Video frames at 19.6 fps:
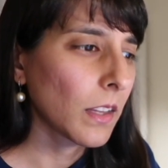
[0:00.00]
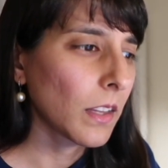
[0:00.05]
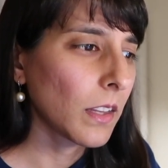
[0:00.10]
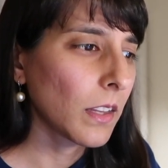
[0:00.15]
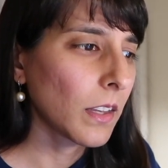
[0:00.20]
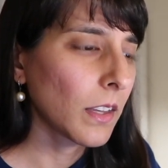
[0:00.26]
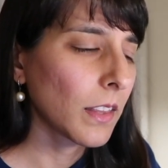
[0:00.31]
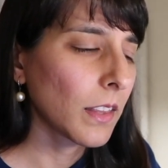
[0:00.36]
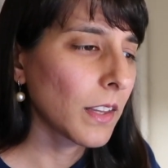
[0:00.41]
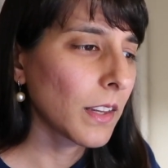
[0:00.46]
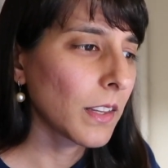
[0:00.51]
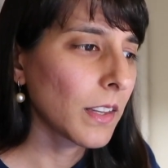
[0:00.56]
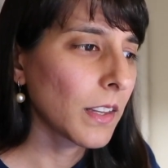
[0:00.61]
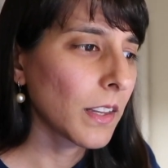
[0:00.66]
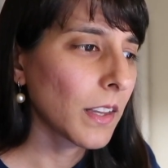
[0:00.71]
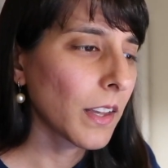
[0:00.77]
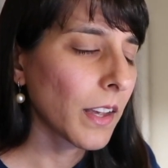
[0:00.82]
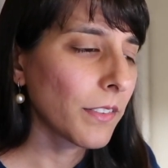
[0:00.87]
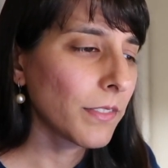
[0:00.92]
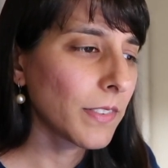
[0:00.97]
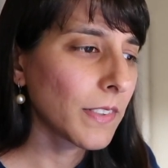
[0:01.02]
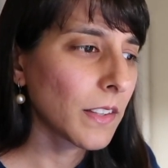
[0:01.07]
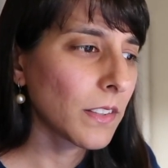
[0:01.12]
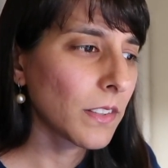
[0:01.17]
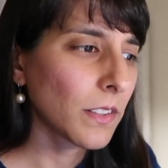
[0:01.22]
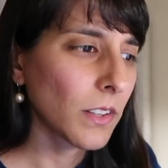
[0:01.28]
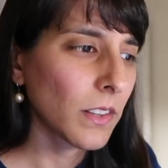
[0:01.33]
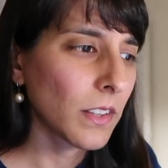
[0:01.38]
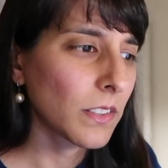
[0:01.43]
yeah, they have
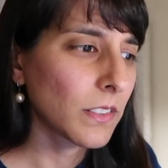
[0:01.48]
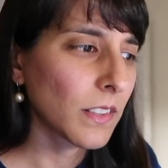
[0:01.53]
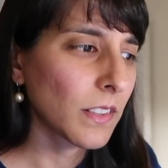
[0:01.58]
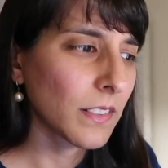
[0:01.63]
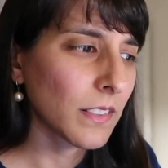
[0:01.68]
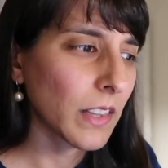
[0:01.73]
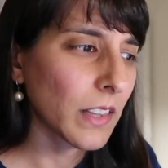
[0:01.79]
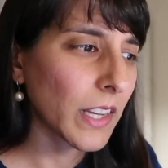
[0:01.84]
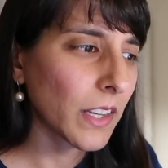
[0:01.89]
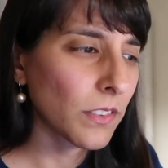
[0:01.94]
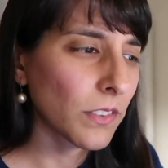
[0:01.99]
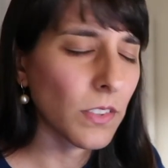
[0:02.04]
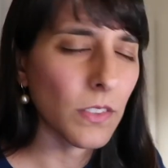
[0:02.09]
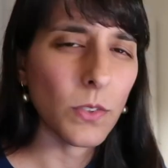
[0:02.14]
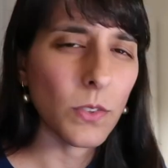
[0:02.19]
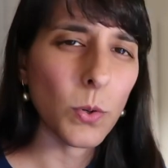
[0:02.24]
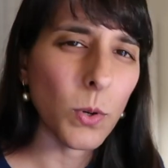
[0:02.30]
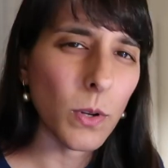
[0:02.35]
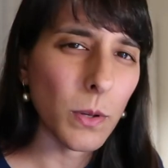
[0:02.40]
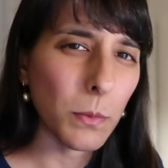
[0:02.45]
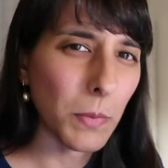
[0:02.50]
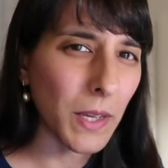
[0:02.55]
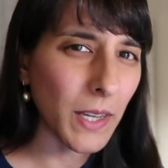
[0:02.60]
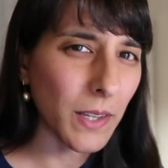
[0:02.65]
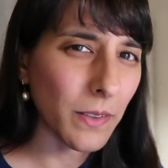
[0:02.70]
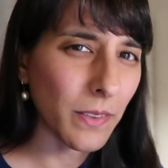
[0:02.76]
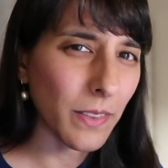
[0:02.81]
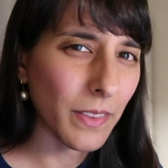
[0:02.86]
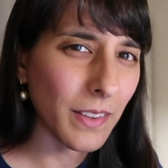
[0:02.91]
said to her that she's allowed to talk
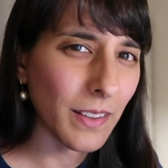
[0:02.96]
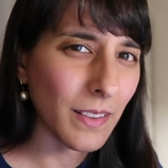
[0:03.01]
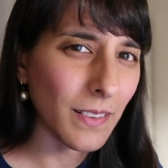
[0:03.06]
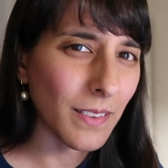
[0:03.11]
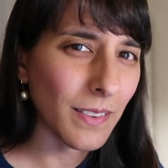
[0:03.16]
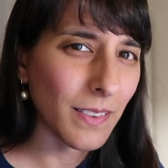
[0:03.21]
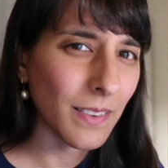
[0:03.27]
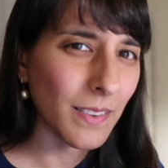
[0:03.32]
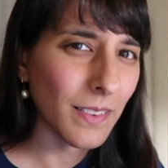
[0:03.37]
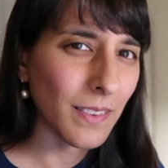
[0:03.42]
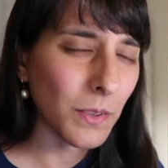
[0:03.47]
about this.